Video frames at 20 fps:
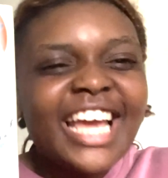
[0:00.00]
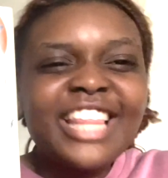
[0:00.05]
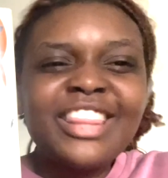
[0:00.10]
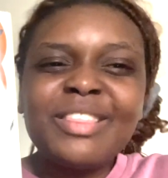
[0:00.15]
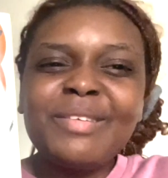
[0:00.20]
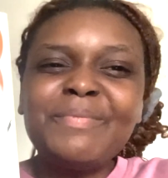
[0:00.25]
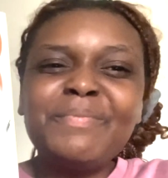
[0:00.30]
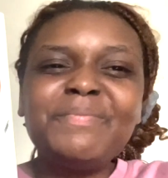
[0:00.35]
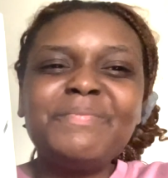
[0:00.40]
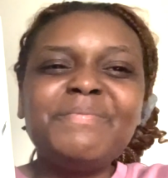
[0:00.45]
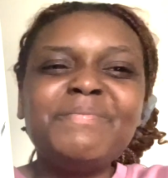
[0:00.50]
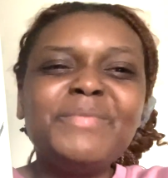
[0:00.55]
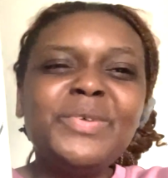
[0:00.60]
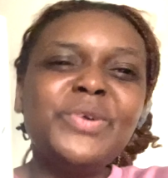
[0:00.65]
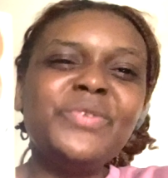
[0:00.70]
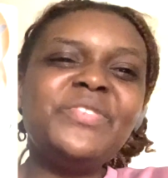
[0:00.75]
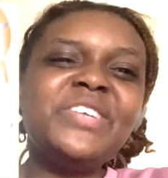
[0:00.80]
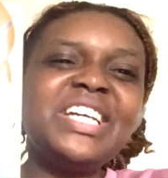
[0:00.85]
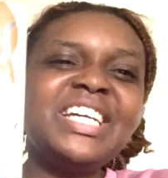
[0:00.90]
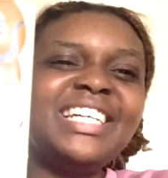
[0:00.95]
In the
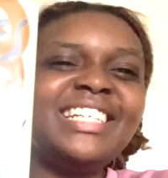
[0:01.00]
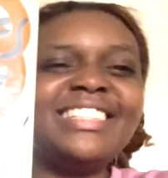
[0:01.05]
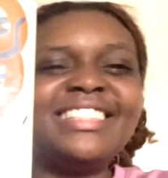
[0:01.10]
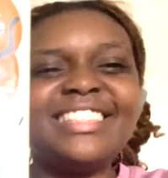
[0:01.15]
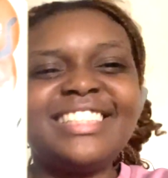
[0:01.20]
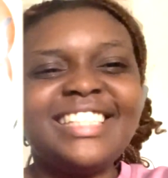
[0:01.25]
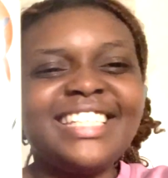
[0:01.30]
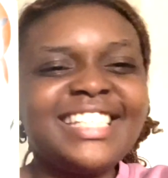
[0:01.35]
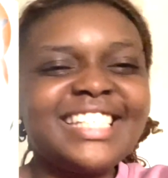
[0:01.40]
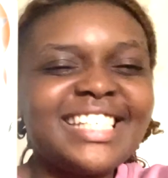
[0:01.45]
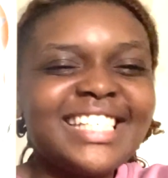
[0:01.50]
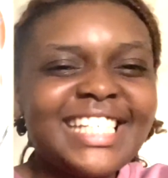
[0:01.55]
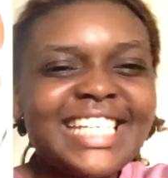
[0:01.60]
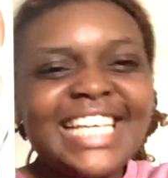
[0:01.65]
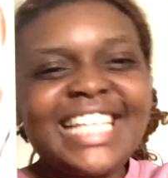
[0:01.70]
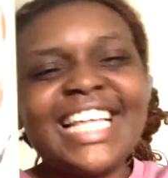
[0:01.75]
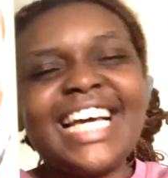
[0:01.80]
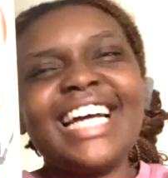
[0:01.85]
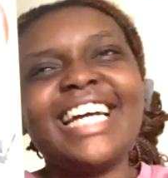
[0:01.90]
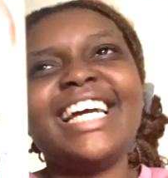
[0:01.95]
movie she doesn't
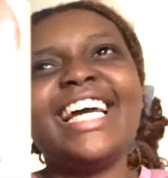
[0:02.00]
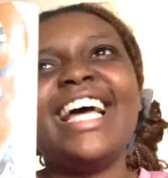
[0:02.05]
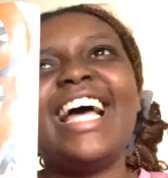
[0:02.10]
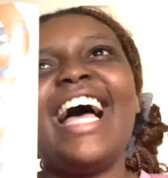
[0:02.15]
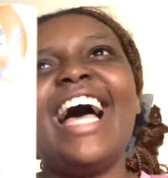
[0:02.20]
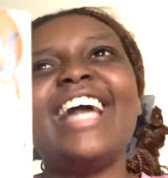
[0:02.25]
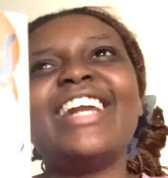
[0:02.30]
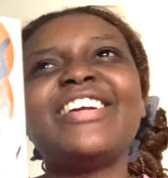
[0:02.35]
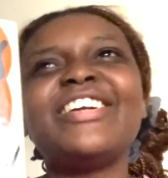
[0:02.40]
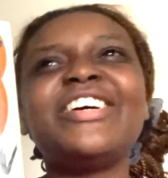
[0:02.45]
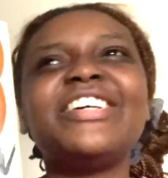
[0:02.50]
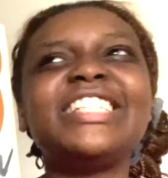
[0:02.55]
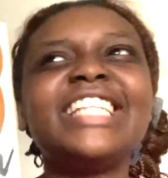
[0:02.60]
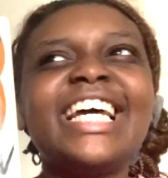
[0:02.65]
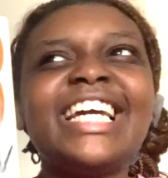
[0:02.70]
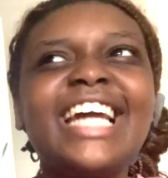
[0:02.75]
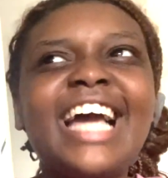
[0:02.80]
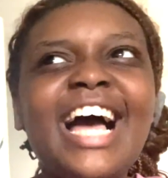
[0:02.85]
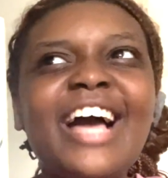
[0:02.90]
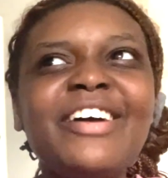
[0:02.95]
say that. I don't know,
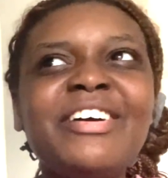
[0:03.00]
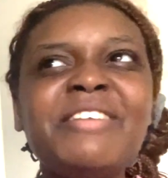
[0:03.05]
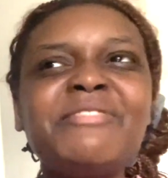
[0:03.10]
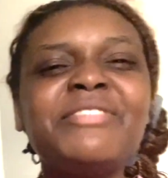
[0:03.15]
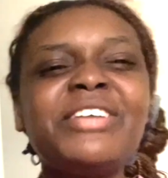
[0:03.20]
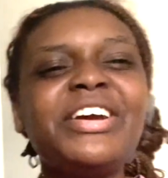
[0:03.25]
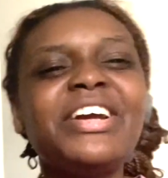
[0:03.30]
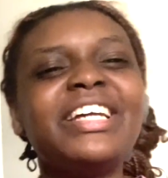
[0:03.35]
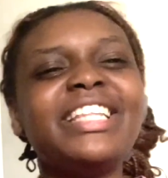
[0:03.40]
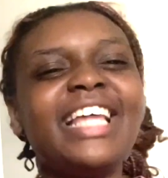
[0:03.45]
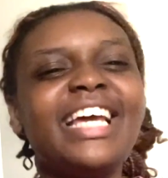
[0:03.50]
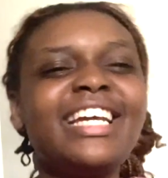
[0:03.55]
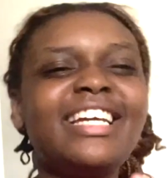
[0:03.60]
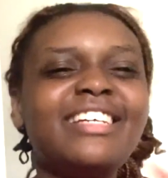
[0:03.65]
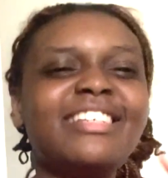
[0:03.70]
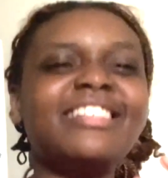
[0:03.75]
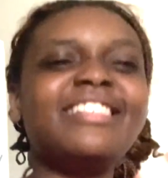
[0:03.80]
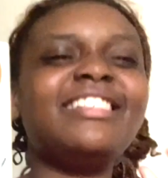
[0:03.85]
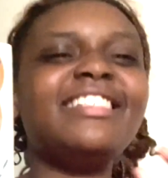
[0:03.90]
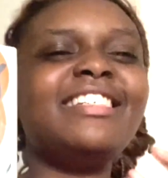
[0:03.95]
like I'm very
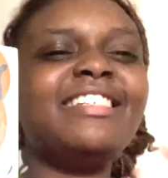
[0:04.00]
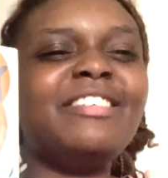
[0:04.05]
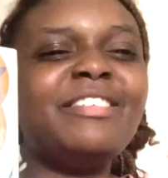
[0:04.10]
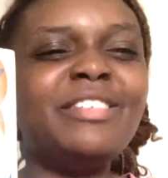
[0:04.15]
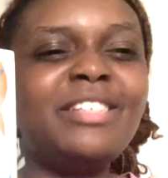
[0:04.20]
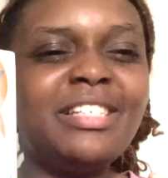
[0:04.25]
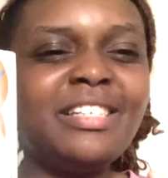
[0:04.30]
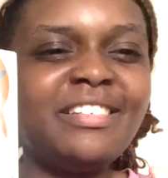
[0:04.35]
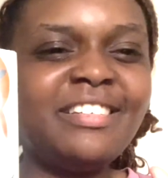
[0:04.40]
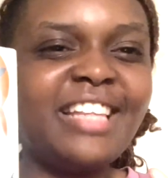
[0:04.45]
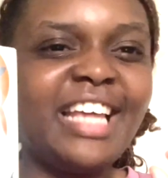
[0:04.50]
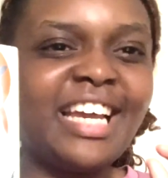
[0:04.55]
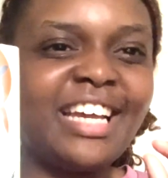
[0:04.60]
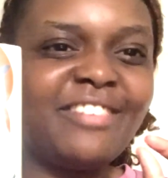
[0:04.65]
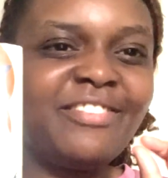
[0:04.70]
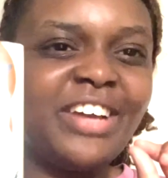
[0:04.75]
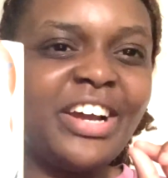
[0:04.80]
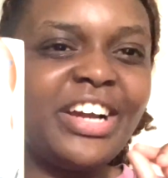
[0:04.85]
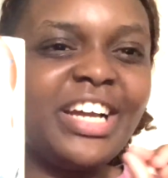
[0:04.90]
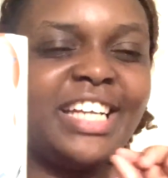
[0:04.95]
like
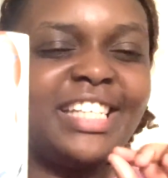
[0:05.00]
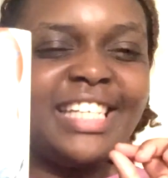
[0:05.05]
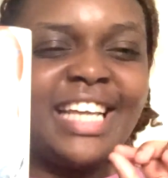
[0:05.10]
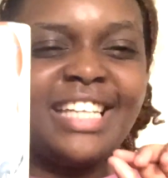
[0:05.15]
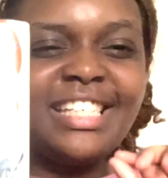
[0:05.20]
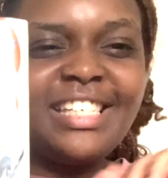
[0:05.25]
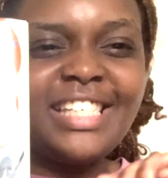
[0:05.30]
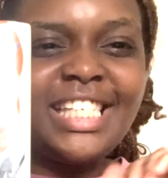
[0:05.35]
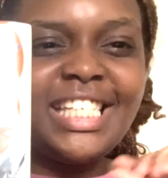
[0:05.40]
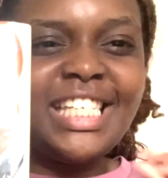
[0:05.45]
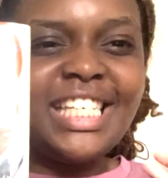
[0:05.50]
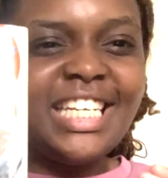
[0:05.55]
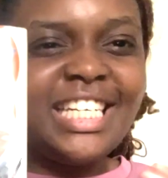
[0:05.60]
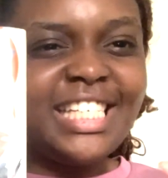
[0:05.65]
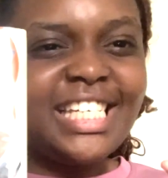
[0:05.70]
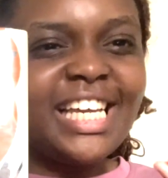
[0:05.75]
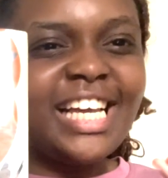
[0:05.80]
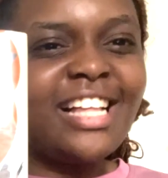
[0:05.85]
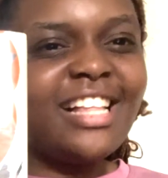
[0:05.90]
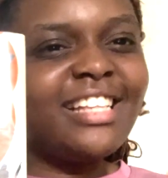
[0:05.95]
very attentive to
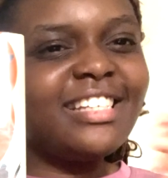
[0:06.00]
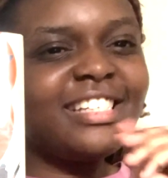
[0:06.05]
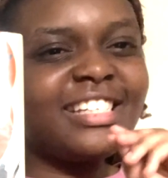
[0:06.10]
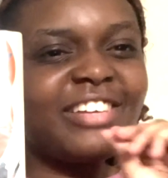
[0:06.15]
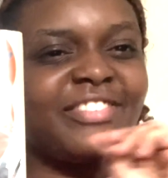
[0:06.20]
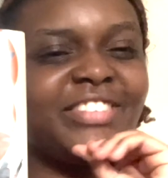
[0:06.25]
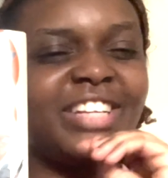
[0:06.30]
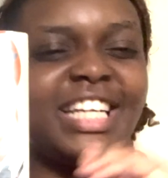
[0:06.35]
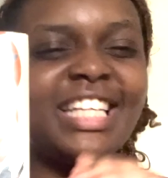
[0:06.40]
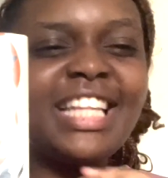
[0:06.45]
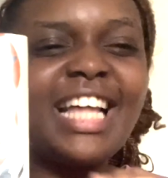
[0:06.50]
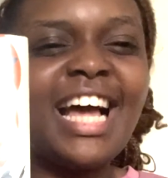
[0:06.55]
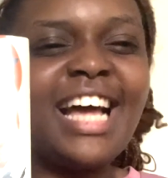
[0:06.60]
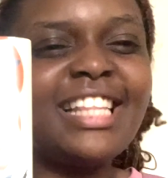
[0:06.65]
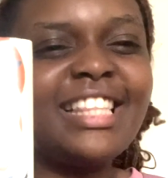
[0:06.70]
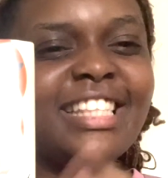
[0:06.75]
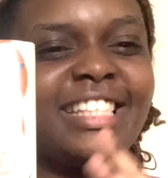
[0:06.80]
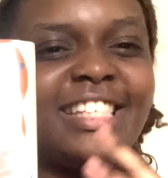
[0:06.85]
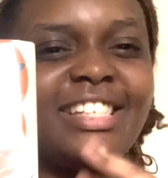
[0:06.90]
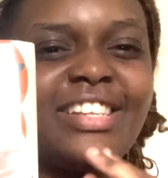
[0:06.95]
detail and stuff like
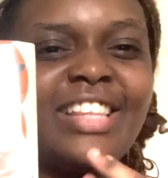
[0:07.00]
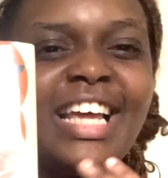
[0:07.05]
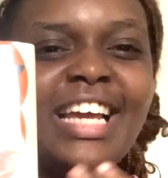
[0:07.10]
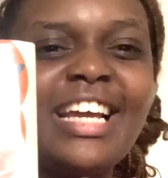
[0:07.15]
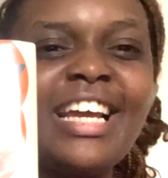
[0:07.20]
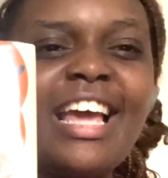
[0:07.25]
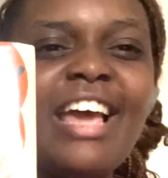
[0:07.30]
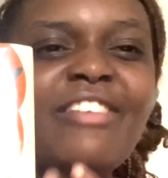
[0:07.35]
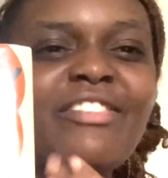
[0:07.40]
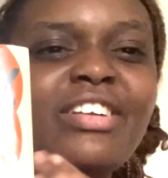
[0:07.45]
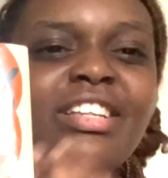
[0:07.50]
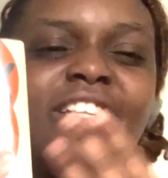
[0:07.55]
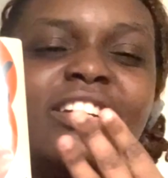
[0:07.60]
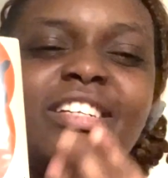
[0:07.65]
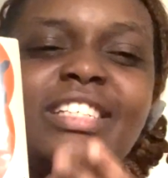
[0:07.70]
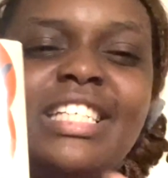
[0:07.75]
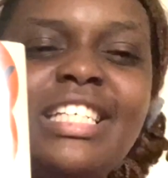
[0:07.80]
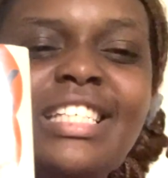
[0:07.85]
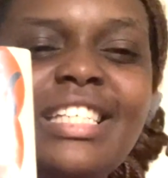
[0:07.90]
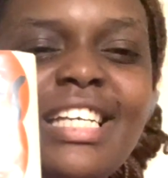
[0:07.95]
that, so like every
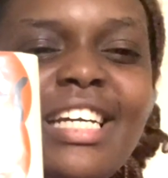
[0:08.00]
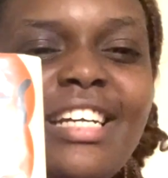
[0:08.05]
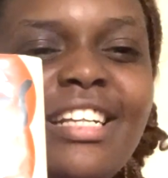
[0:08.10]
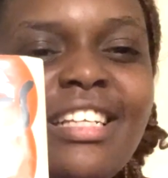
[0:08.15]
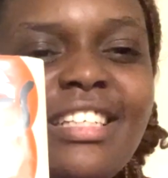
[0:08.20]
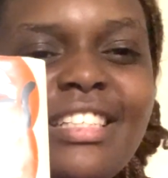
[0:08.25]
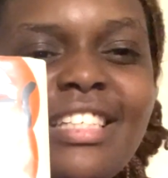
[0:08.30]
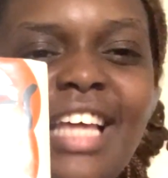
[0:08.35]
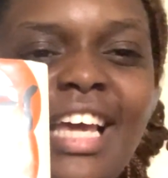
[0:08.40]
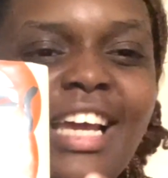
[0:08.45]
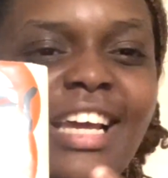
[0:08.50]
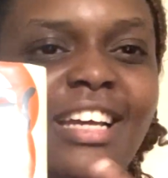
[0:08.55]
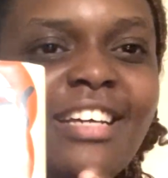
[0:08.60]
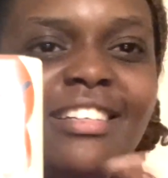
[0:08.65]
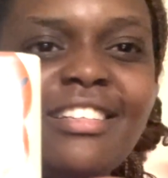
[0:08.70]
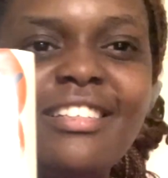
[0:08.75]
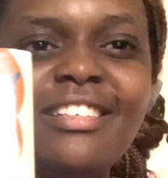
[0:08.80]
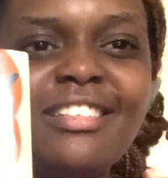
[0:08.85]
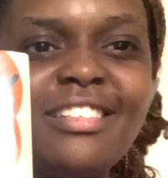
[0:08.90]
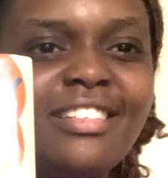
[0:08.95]
little detail is like
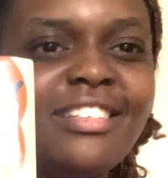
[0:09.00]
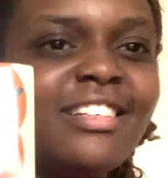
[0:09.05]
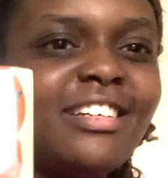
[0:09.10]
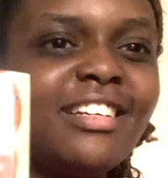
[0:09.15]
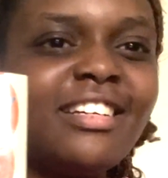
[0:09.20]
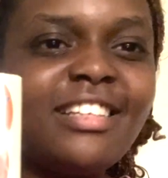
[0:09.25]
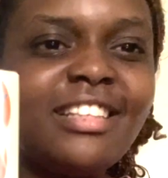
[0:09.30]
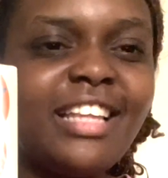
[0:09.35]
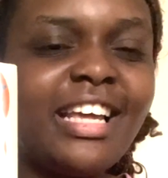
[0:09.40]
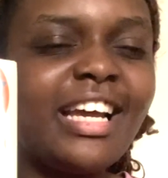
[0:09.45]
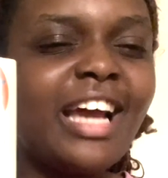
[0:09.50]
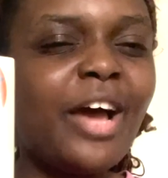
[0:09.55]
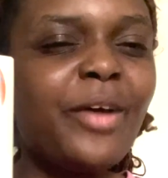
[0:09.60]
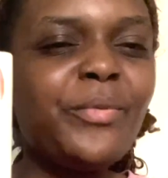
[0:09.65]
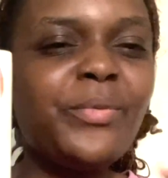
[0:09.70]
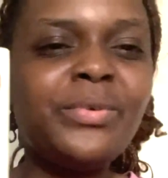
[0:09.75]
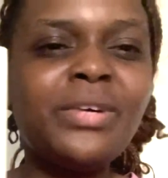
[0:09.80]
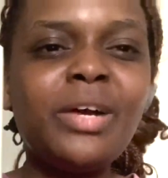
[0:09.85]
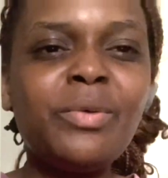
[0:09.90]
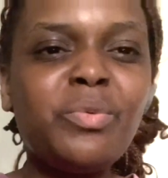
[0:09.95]

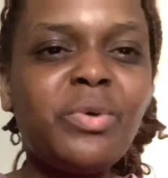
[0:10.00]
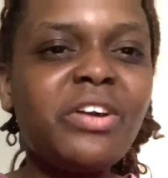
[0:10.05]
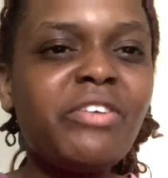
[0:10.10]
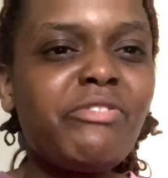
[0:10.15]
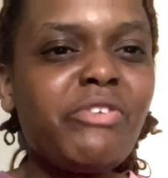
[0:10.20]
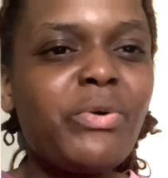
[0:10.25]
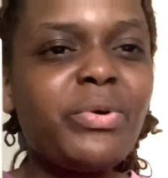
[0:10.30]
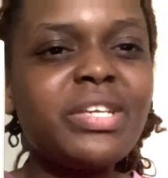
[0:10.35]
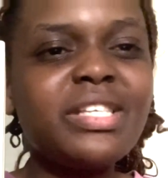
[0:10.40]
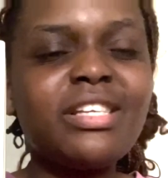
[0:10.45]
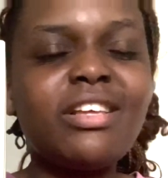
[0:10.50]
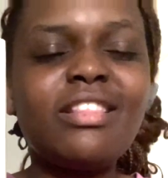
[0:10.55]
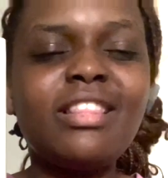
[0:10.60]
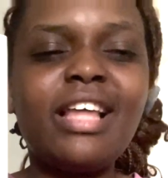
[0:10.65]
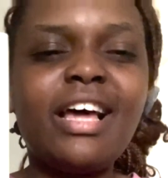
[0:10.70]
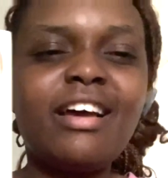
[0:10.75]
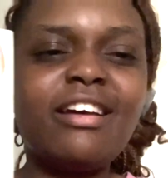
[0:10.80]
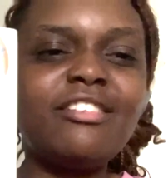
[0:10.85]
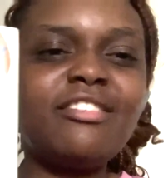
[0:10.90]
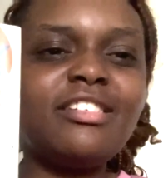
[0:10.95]
I want to focus
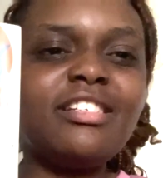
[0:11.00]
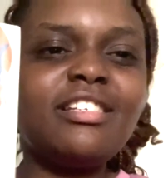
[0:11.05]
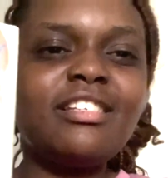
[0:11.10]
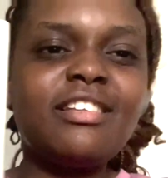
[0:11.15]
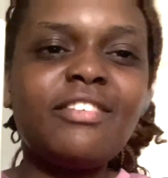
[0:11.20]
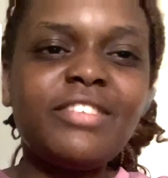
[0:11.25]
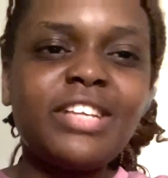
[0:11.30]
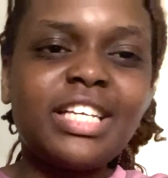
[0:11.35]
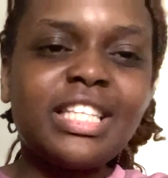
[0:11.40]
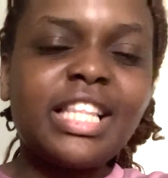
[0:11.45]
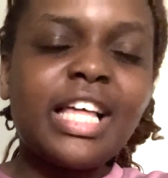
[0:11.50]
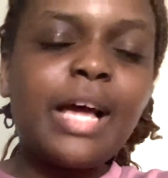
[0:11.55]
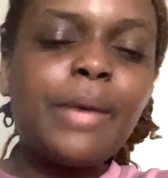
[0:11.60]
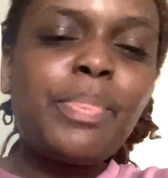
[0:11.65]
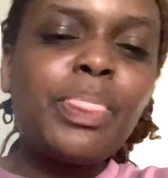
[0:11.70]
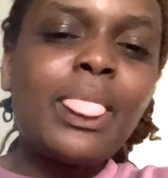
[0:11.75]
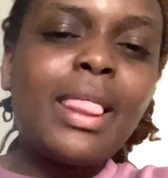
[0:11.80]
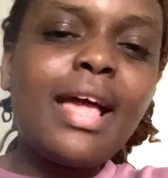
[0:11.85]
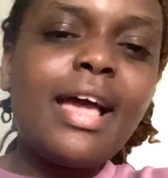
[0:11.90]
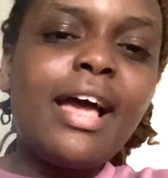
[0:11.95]
on that and stuff like
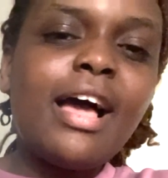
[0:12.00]
that.